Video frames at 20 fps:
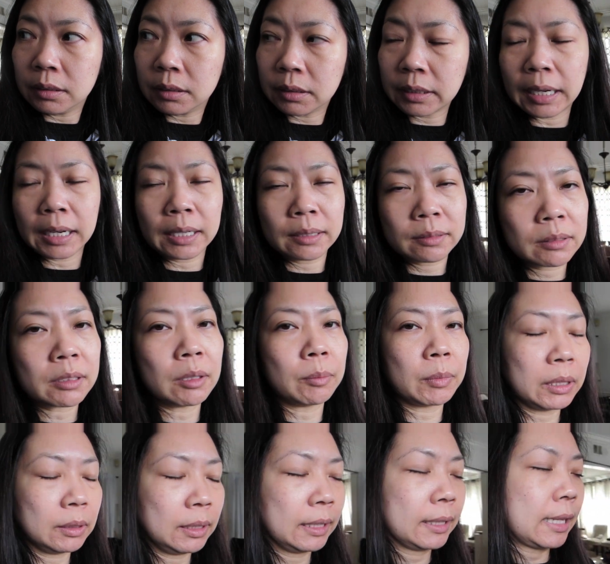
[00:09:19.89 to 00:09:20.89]
Yeah,
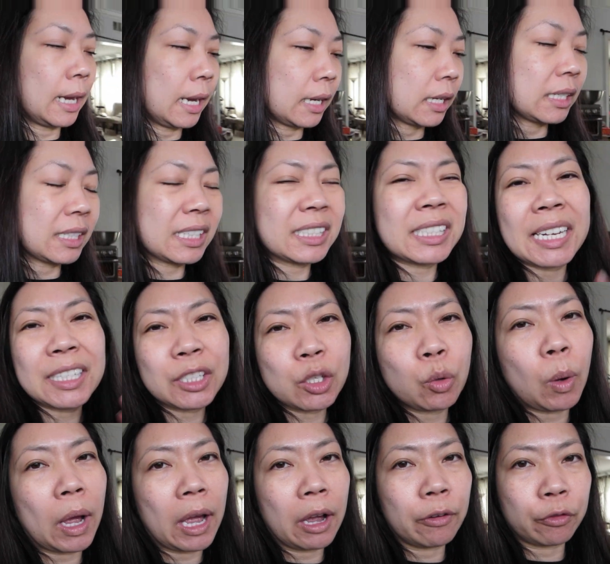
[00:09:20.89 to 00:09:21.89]
something like that. Because it takes a
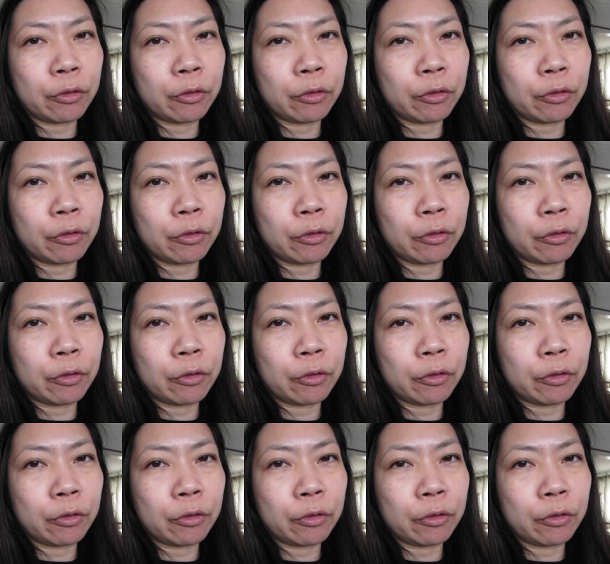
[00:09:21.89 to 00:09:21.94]
while